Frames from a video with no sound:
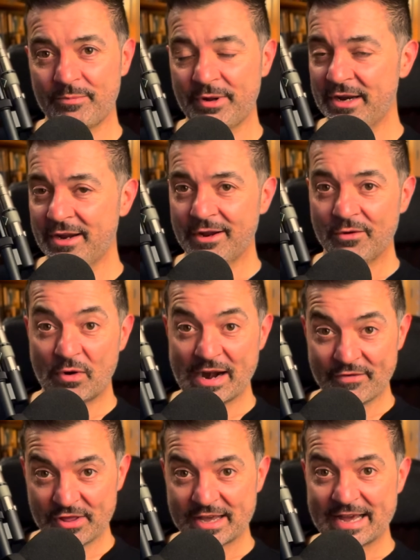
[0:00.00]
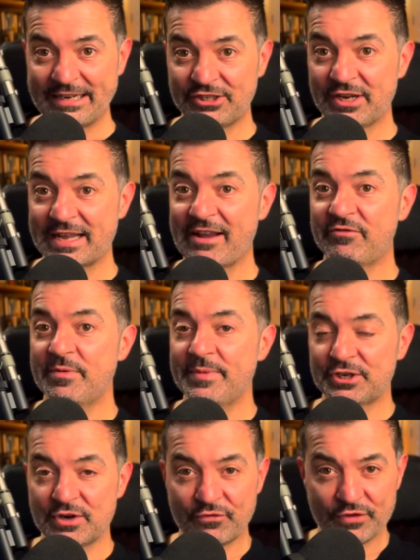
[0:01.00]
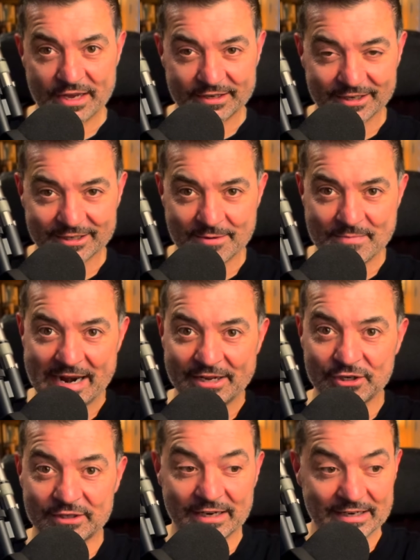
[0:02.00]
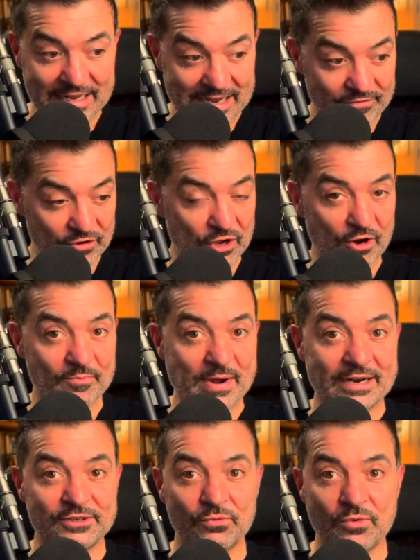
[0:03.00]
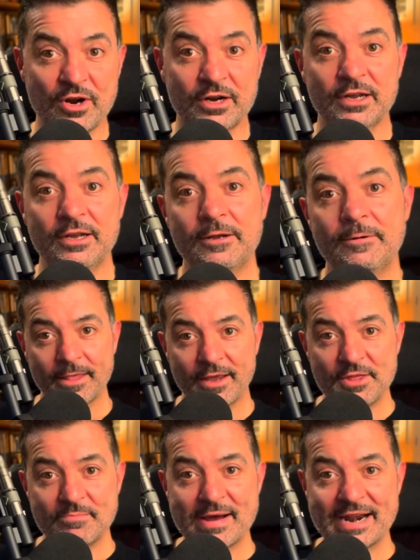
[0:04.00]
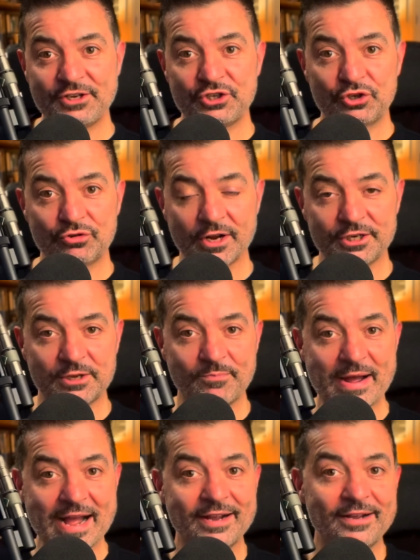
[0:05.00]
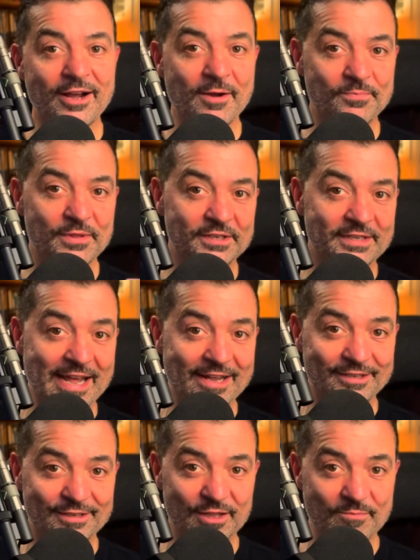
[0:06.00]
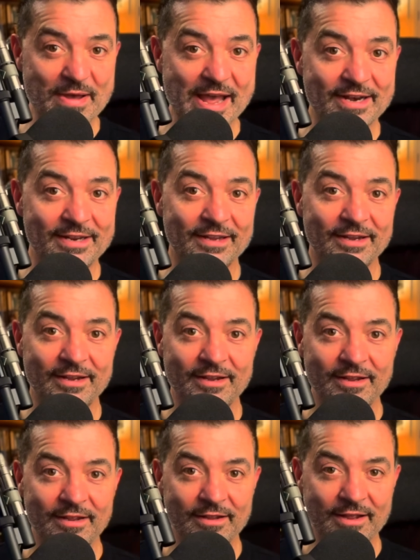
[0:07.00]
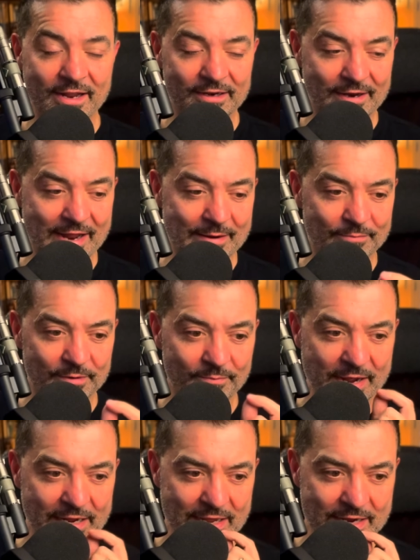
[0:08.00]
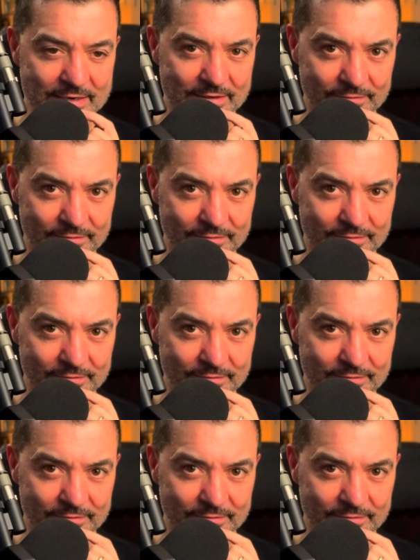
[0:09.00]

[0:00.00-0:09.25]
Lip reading: But whatever the case, she gave permission for the assistant manager to leave and go back to work, and the manager trudged back up the stairs to the bed and climbed back in.